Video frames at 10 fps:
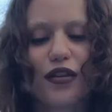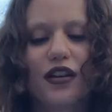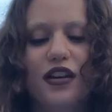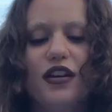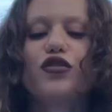The
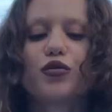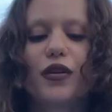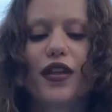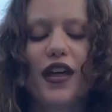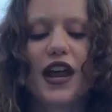keys
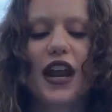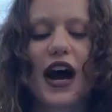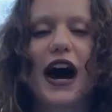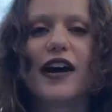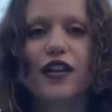
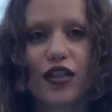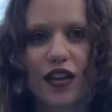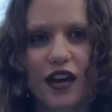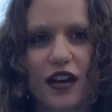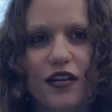within, I
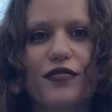think,